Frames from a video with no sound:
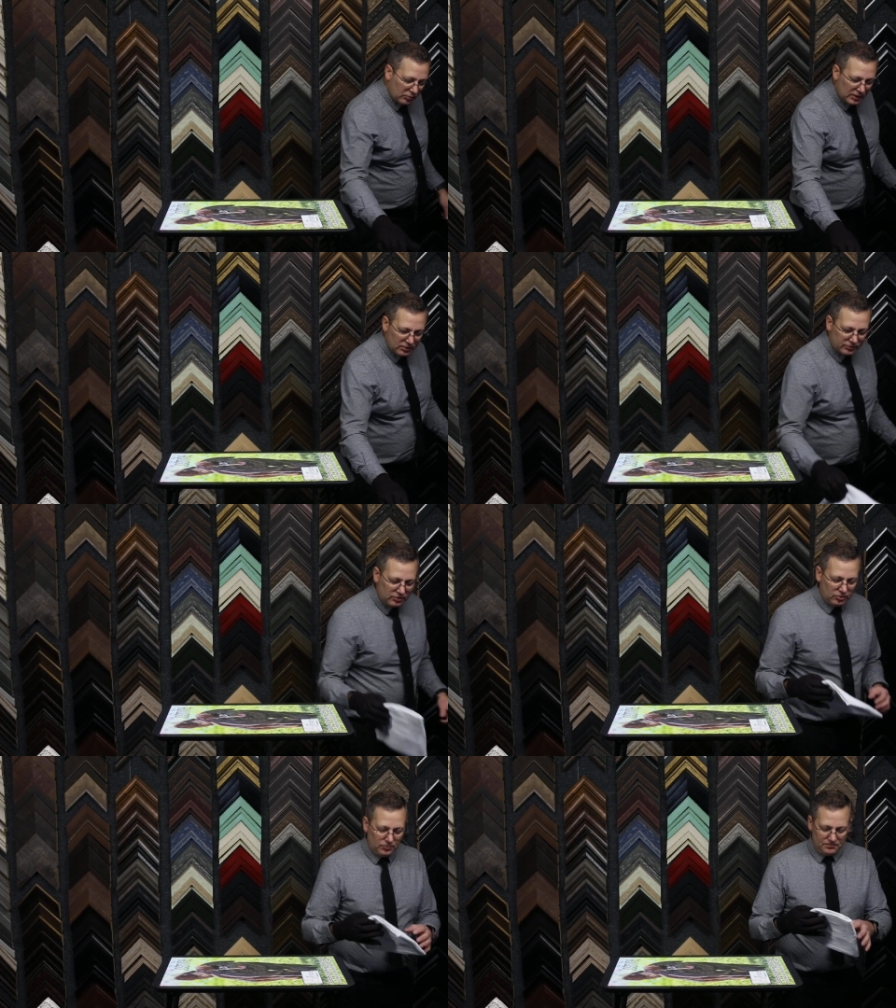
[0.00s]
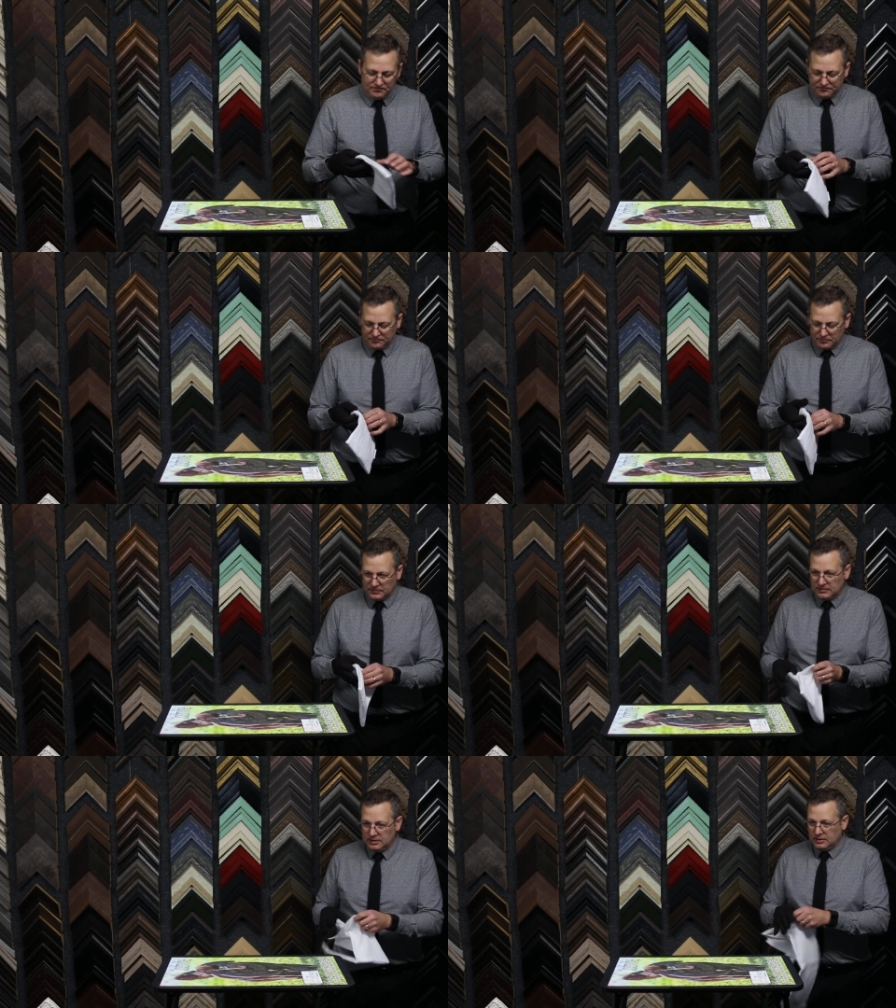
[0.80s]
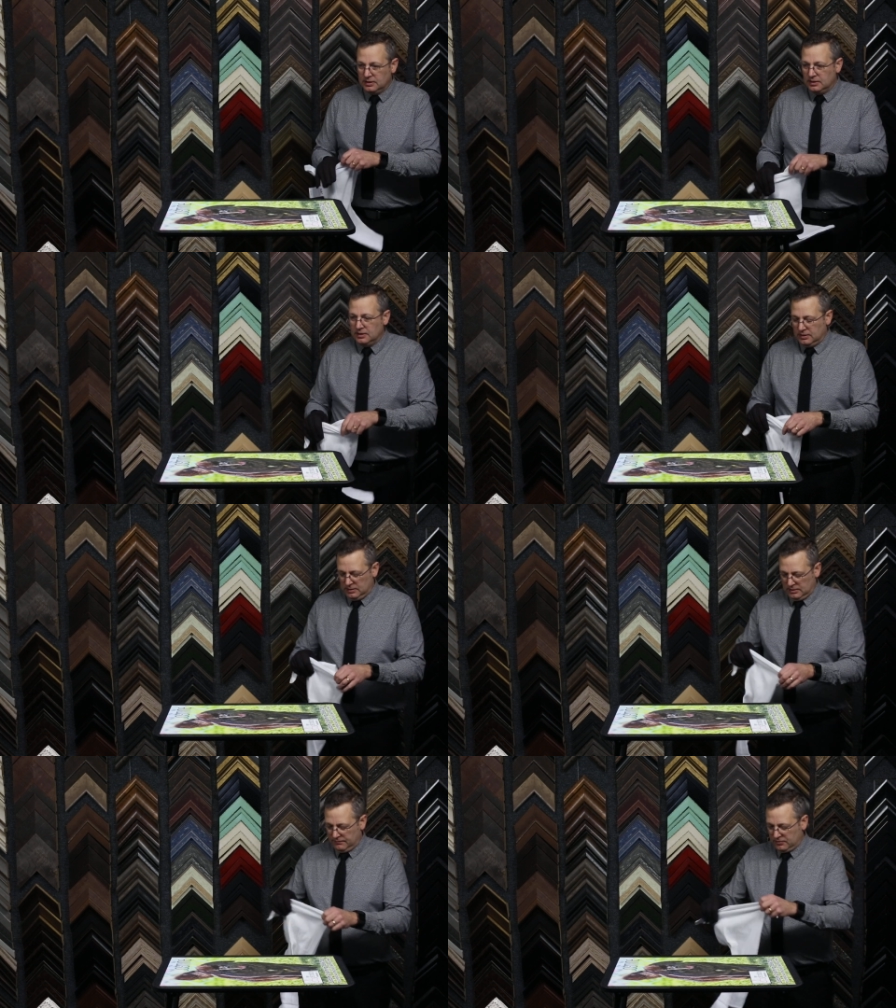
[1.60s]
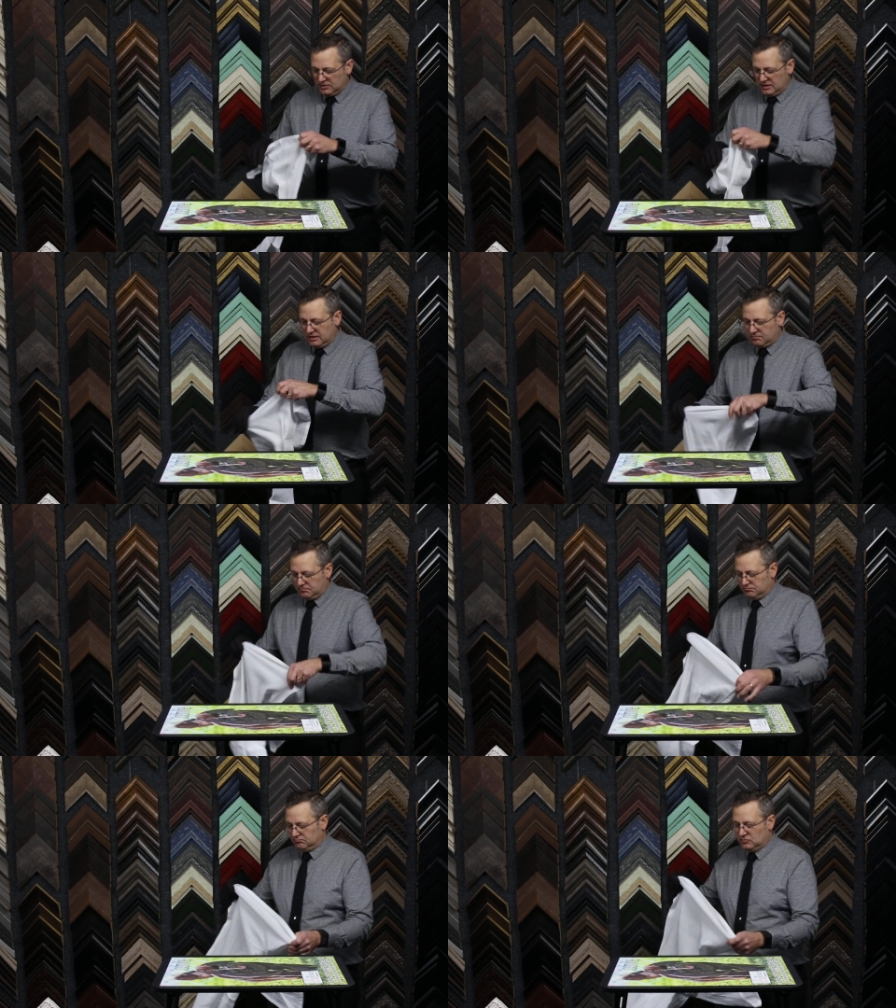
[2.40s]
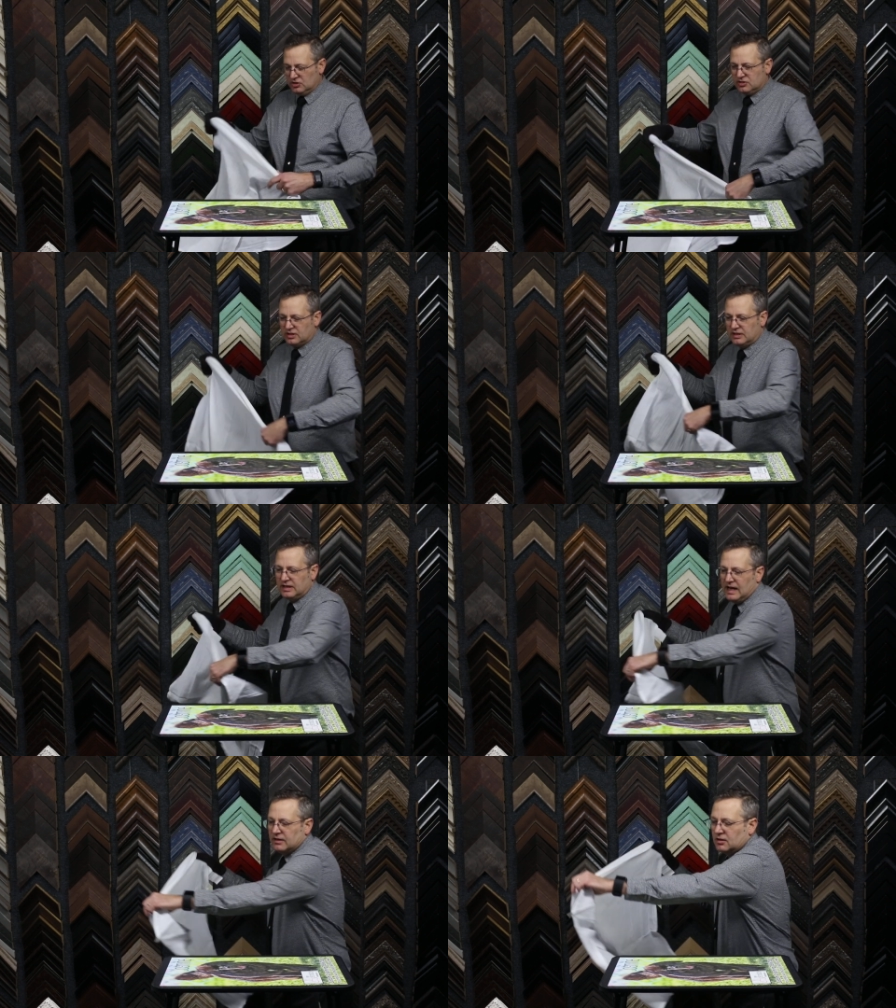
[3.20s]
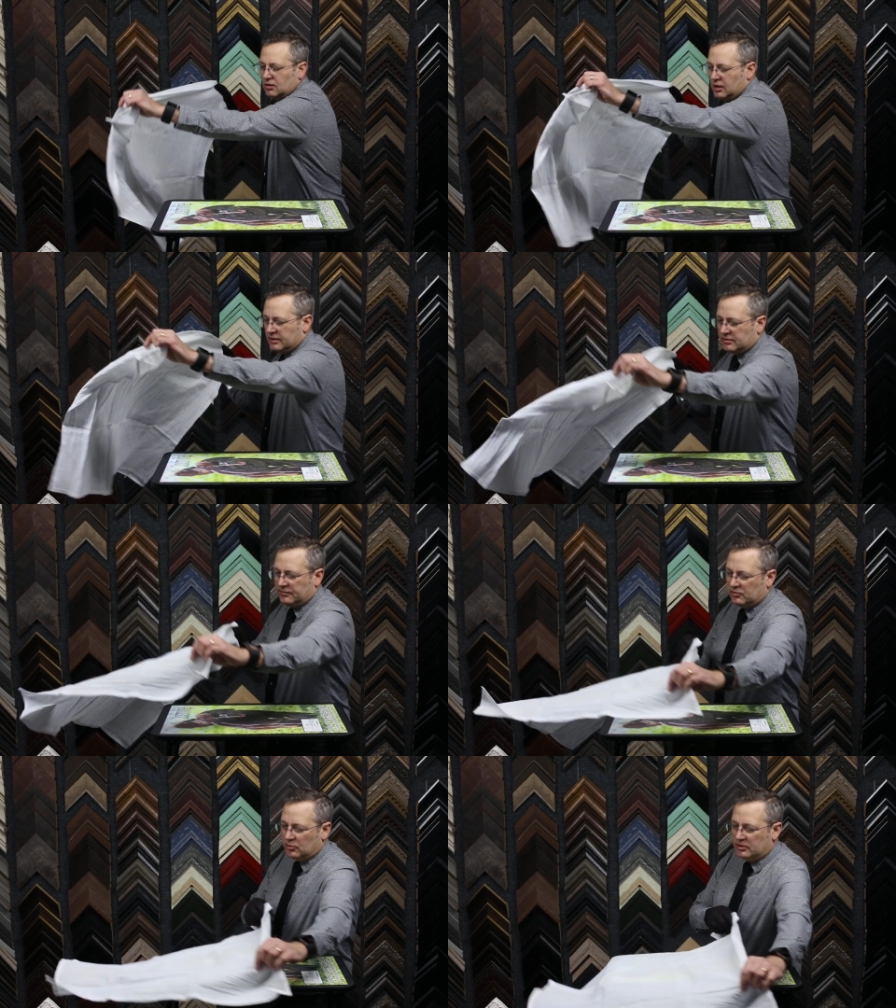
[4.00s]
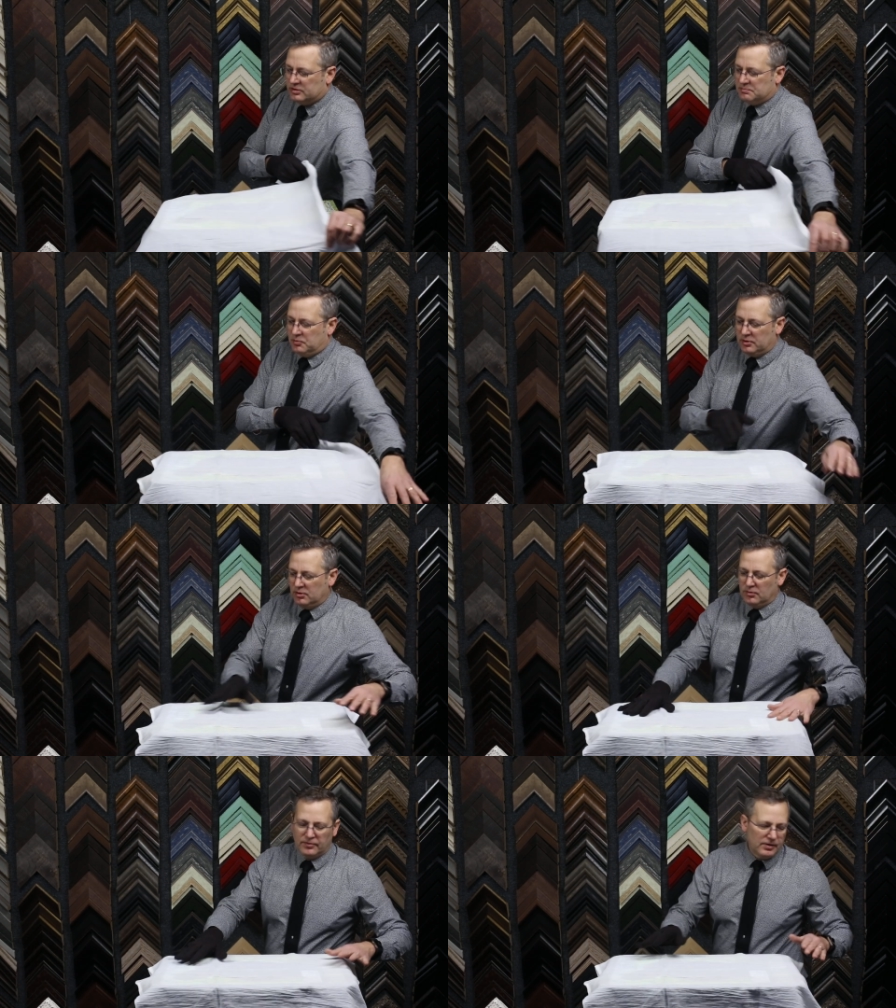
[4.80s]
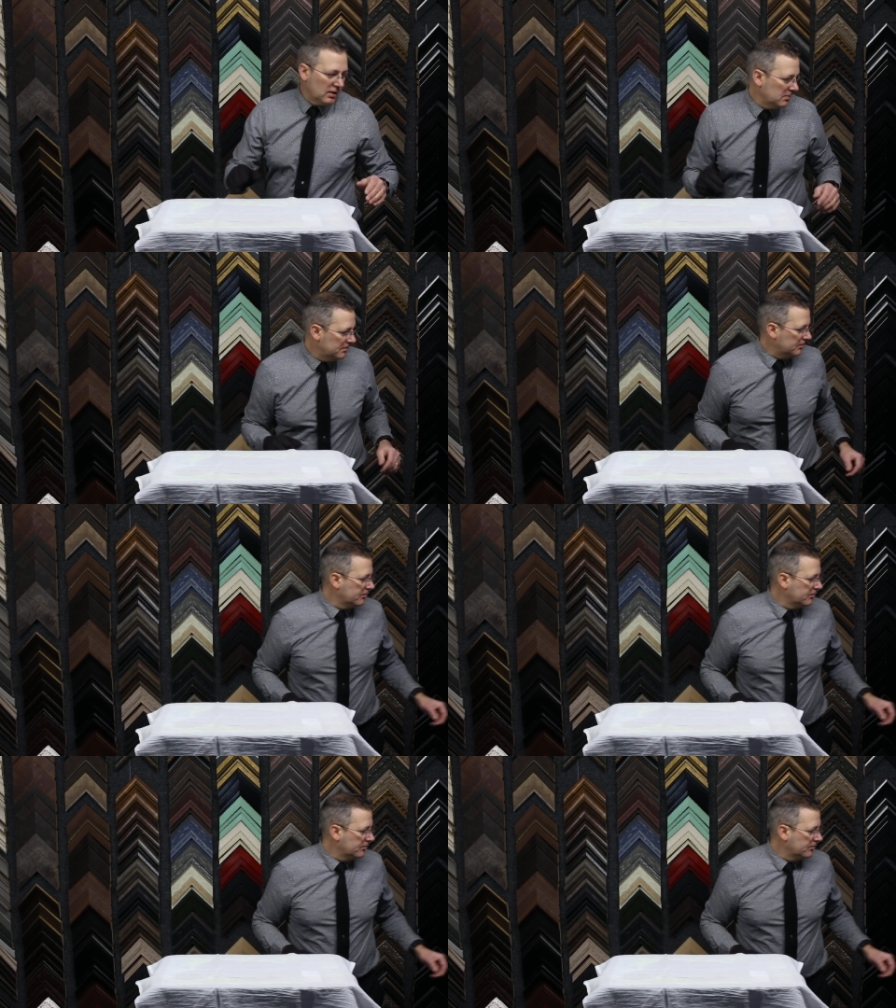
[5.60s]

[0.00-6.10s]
well too. If you take just a cotton cloth of sorts, put it over there,